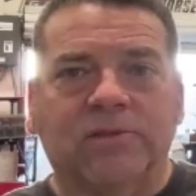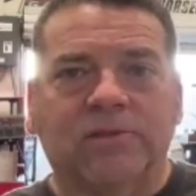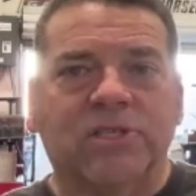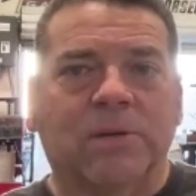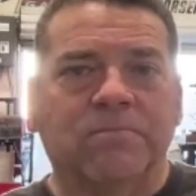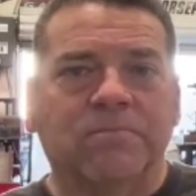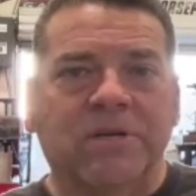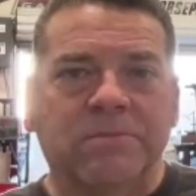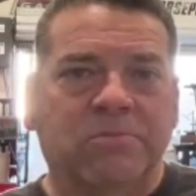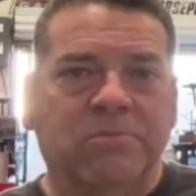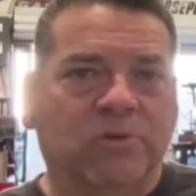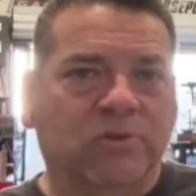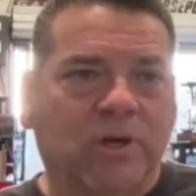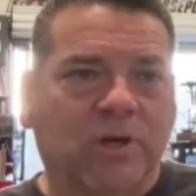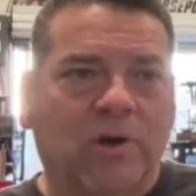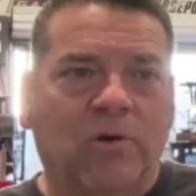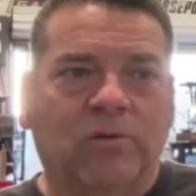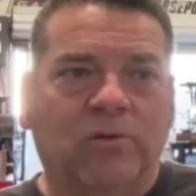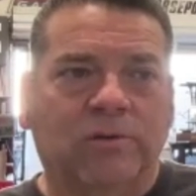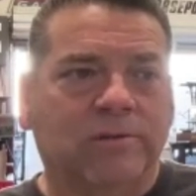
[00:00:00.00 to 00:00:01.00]
Some people
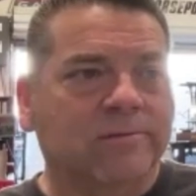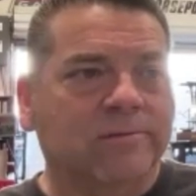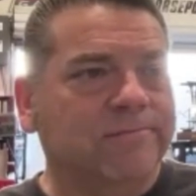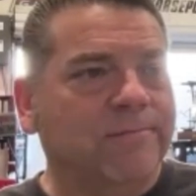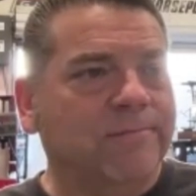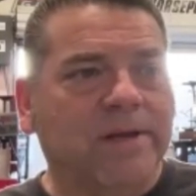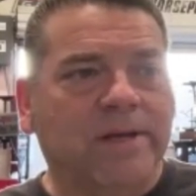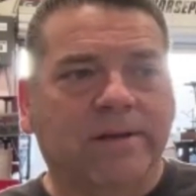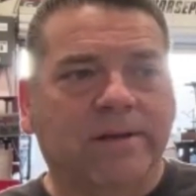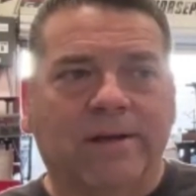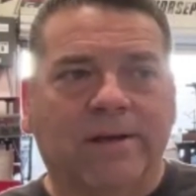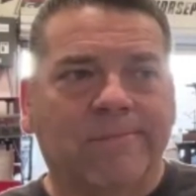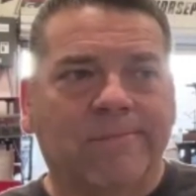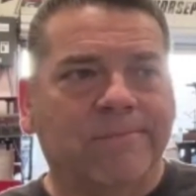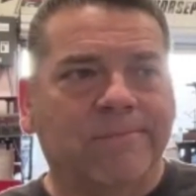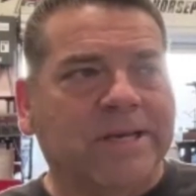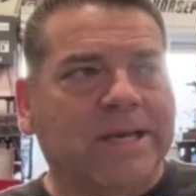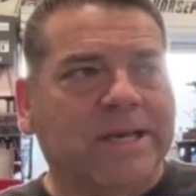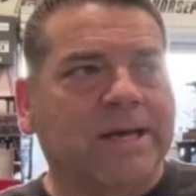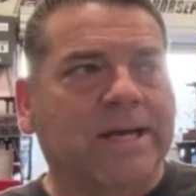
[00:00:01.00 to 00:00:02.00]
don't, and
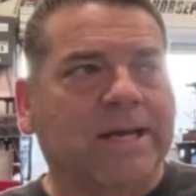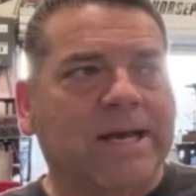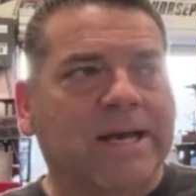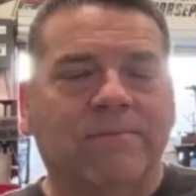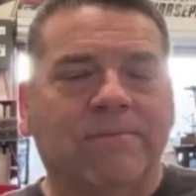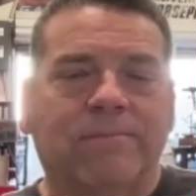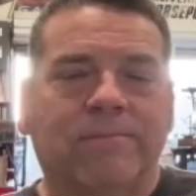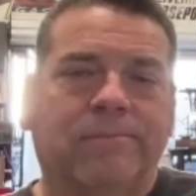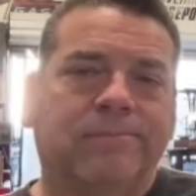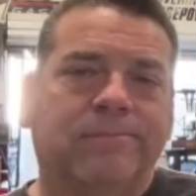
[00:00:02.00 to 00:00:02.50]
you got to have